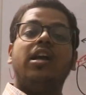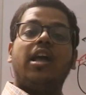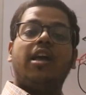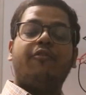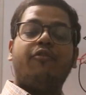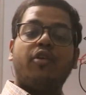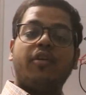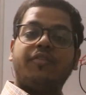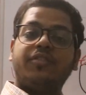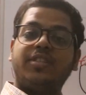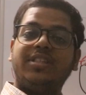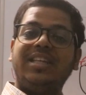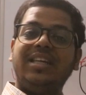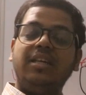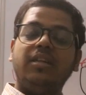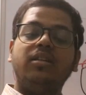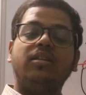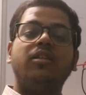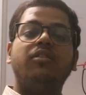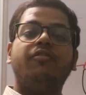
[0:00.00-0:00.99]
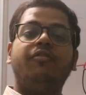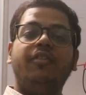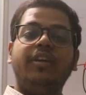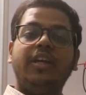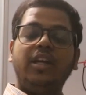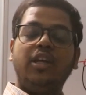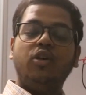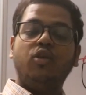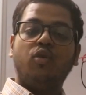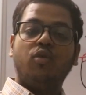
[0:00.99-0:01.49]
If you have seen the
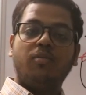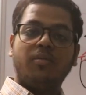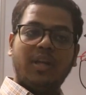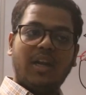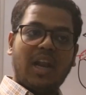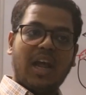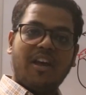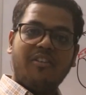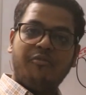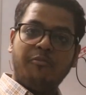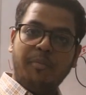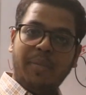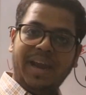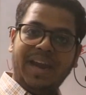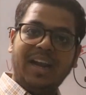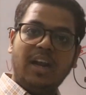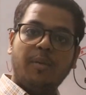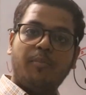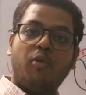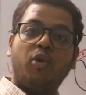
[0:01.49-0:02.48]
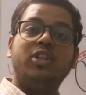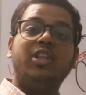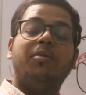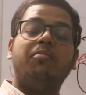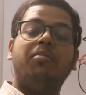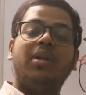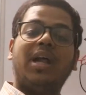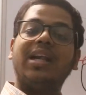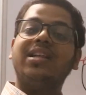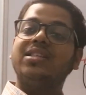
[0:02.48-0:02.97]
video that I have made upon
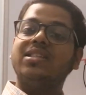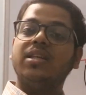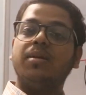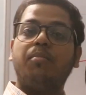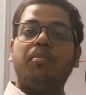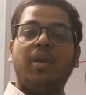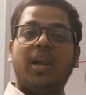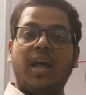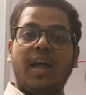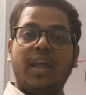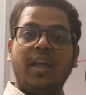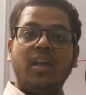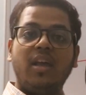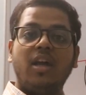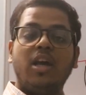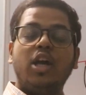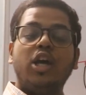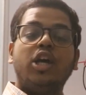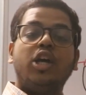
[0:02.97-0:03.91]
the blood supply,